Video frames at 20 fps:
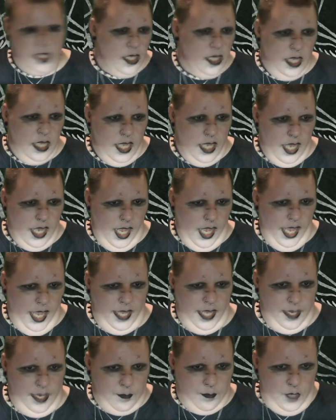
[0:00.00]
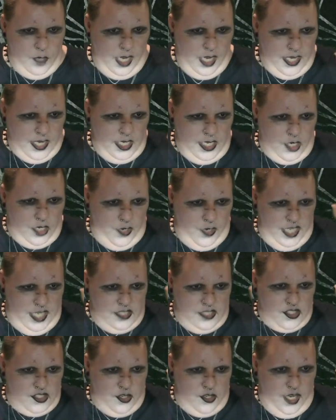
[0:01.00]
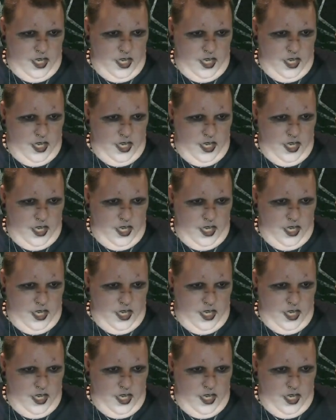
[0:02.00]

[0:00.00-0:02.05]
And I'm rocking a green screen,